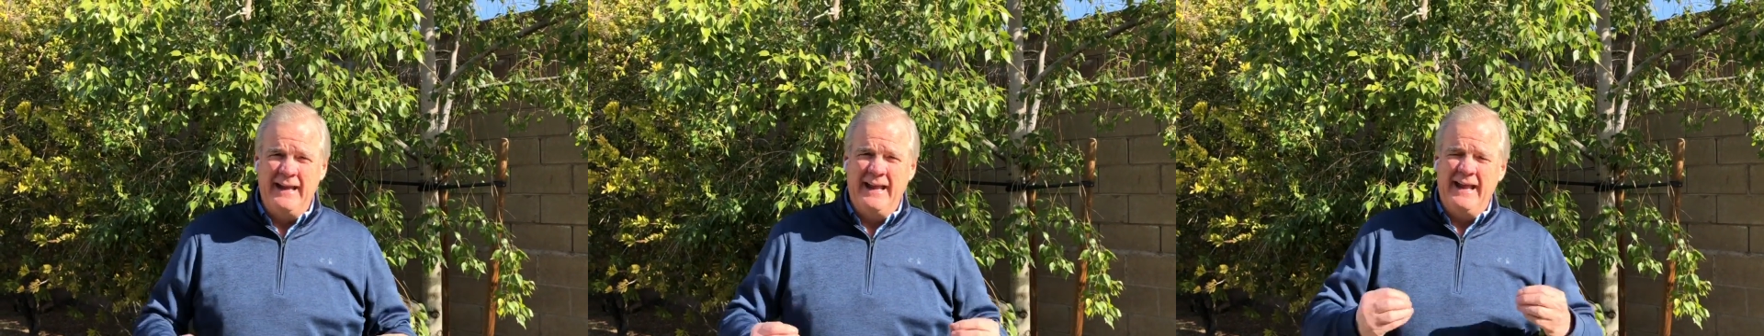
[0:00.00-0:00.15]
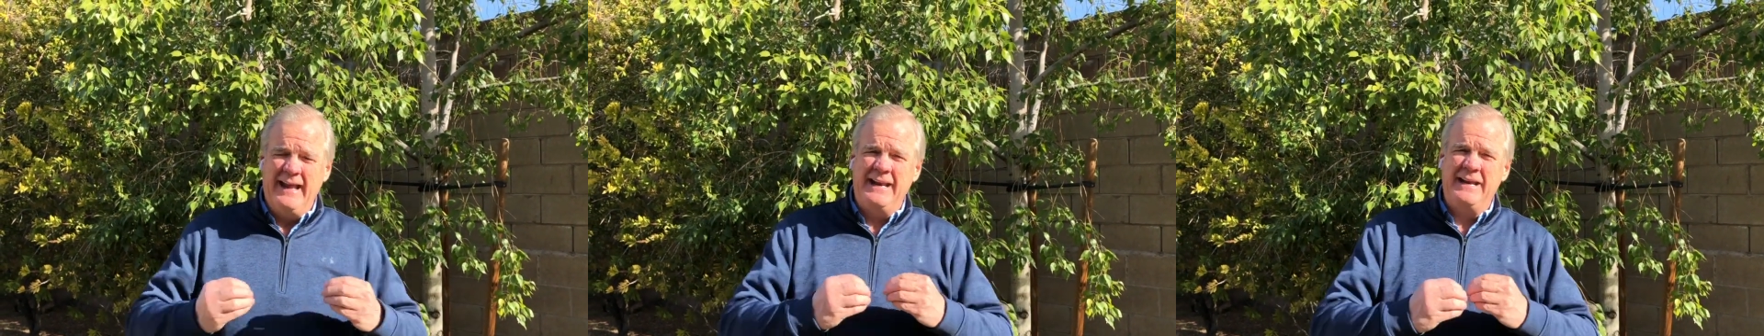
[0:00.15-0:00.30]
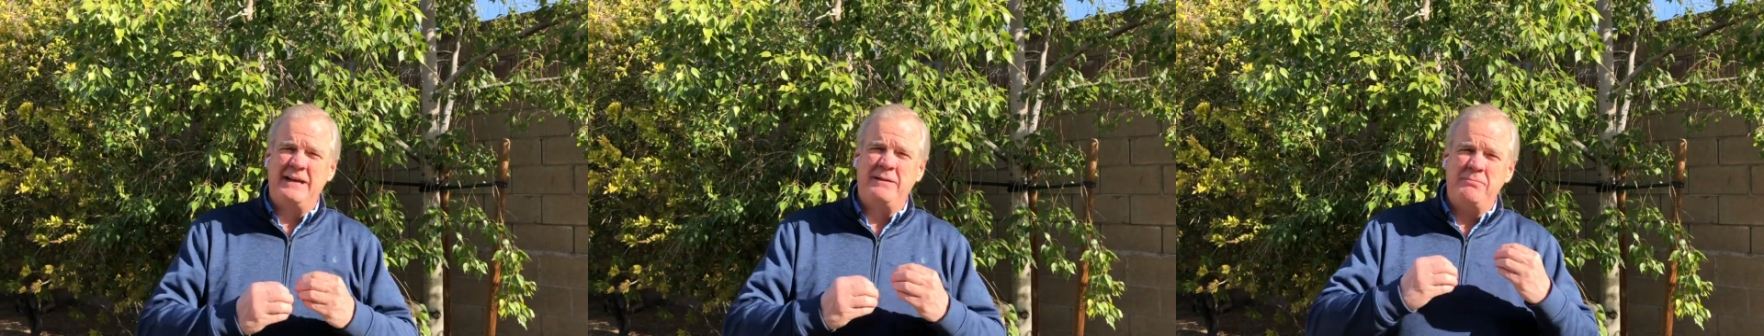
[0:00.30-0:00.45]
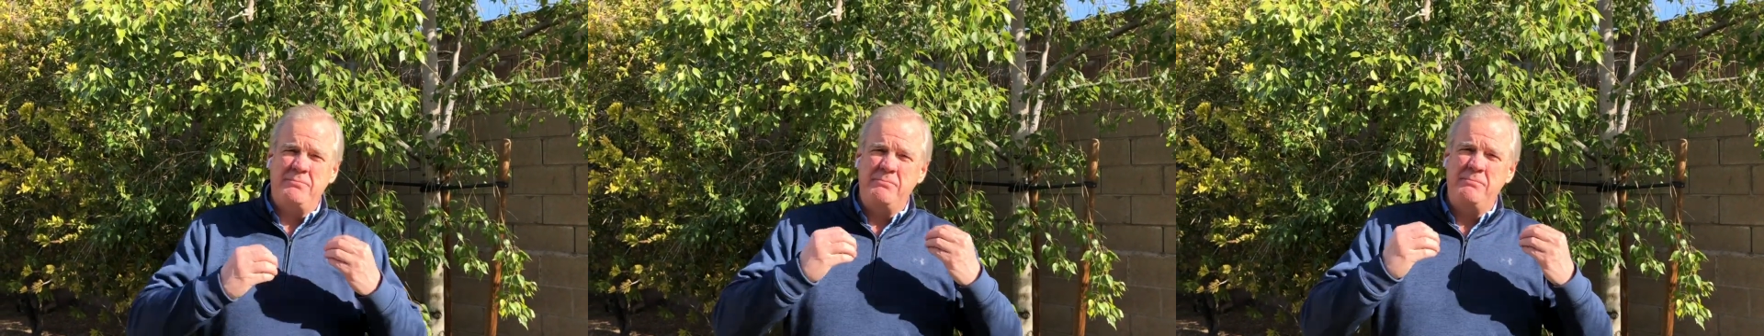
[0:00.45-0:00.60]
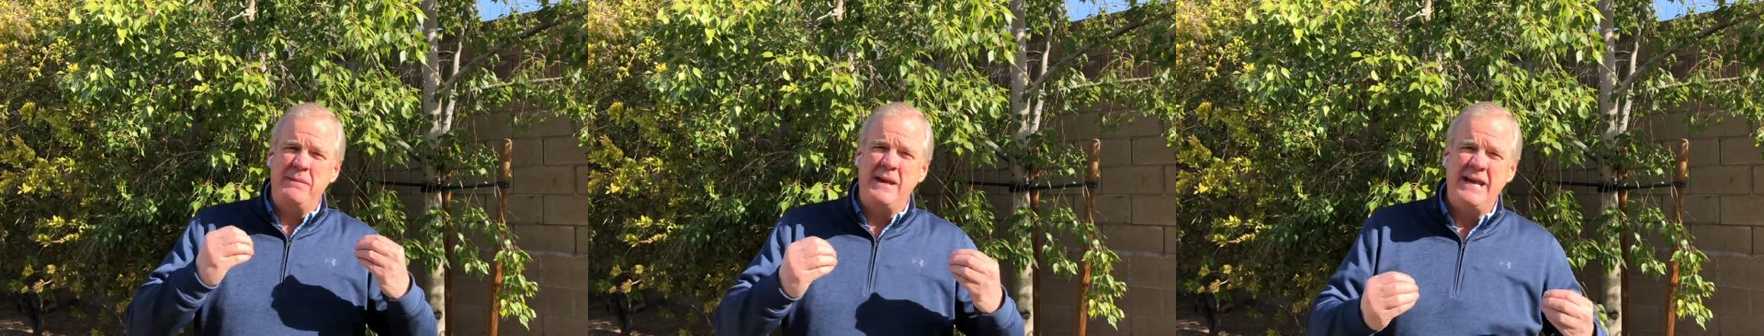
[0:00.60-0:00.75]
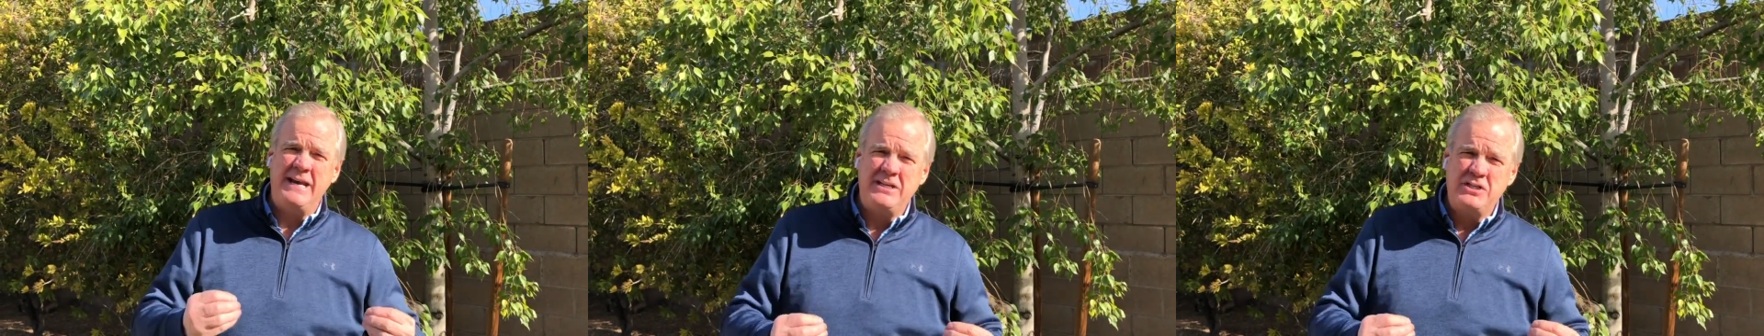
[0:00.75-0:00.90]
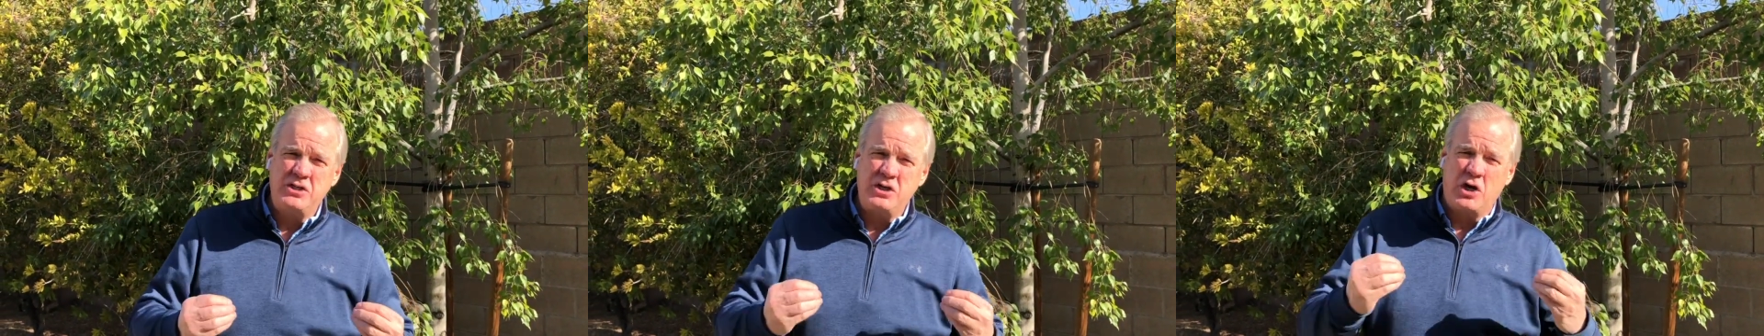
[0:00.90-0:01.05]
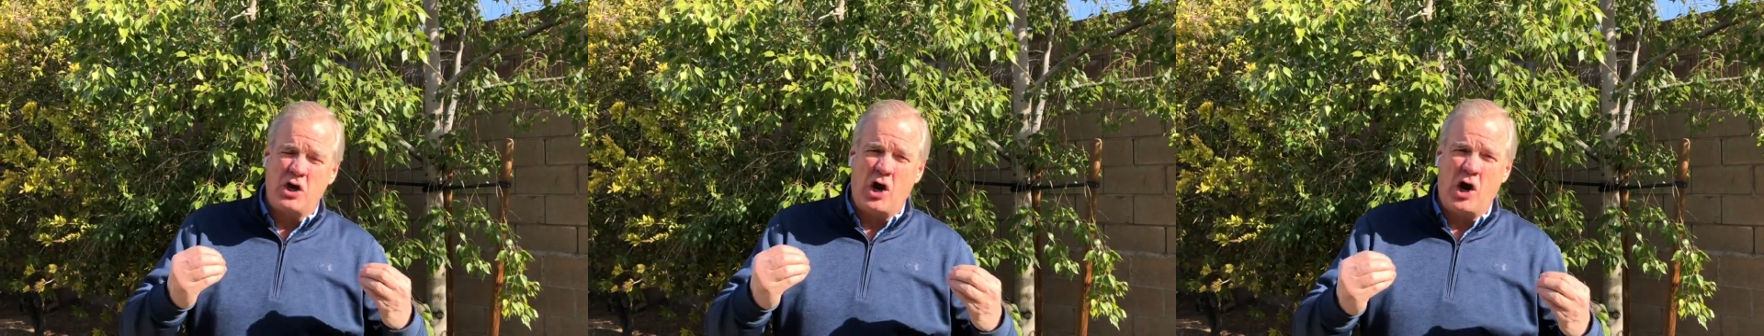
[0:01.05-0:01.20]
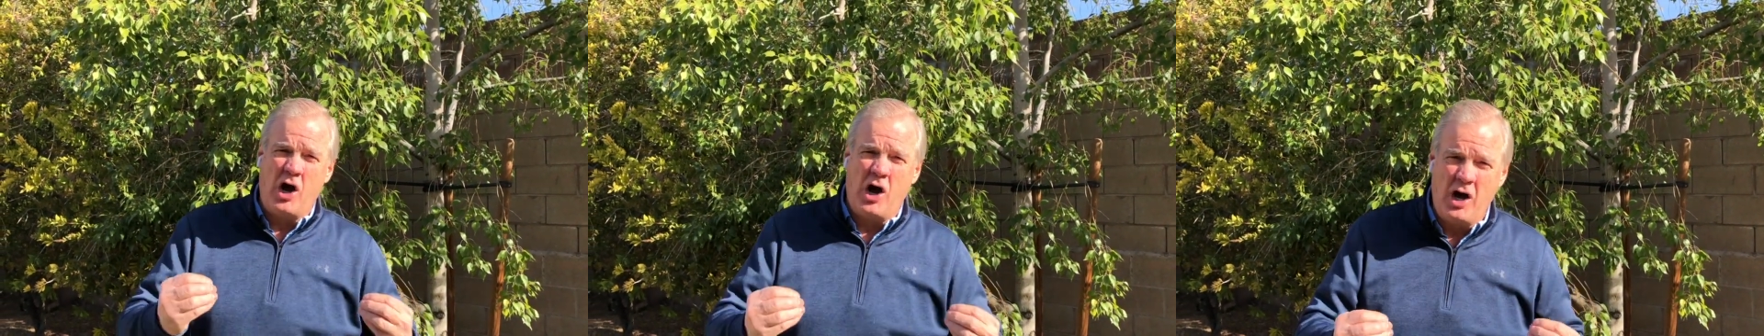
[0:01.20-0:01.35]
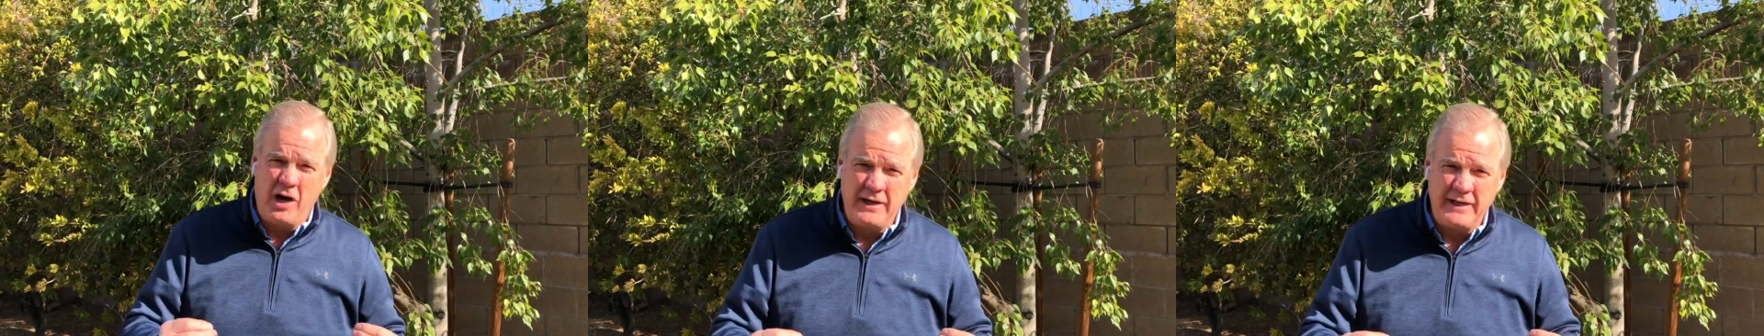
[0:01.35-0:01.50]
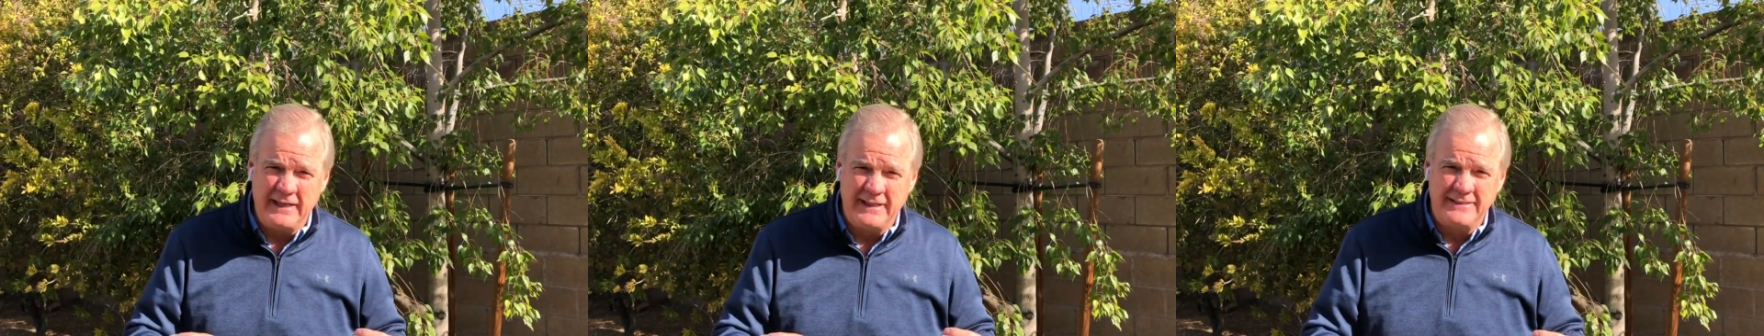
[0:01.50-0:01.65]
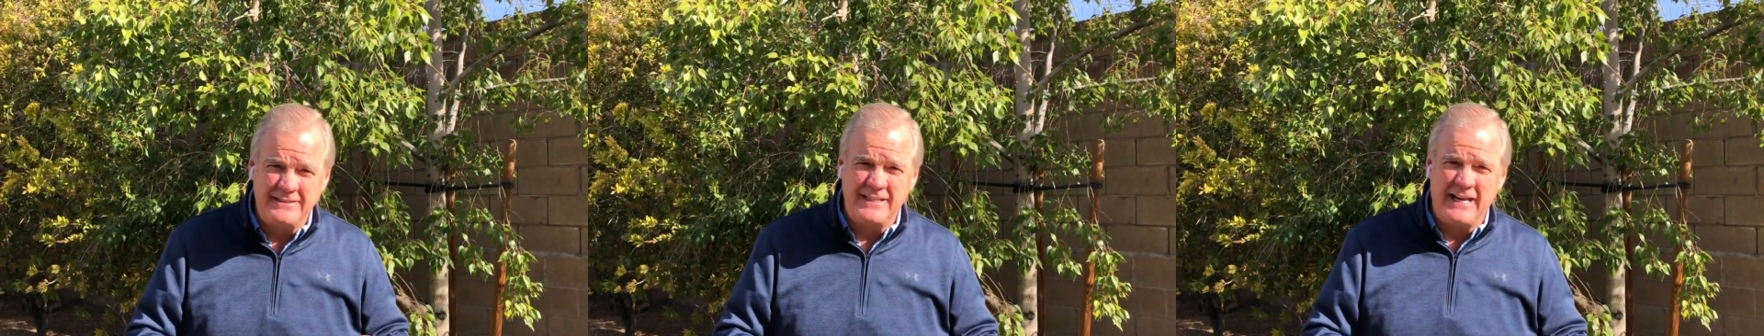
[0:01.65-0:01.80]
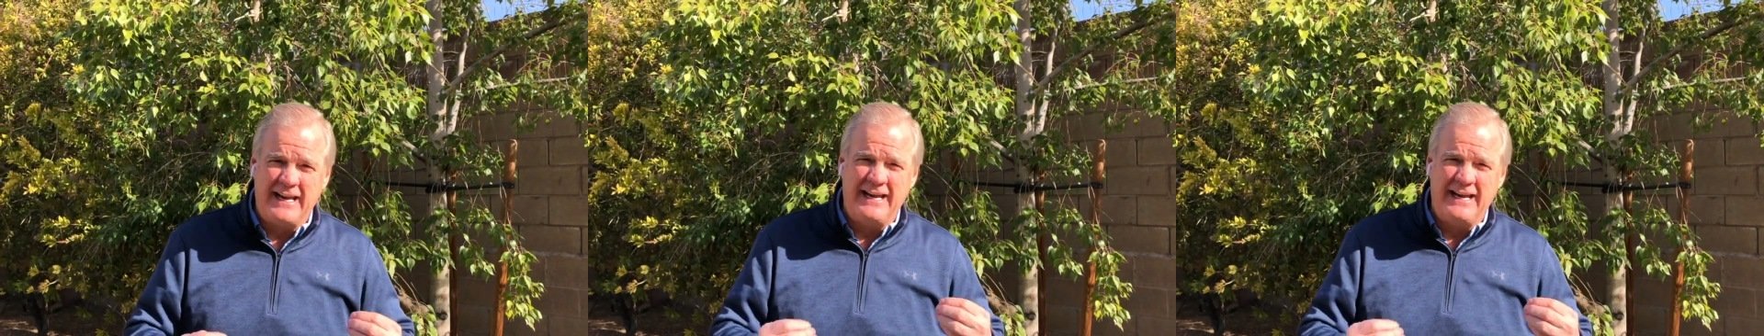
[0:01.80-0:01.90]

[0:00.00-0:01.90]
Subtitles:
and it makes your audience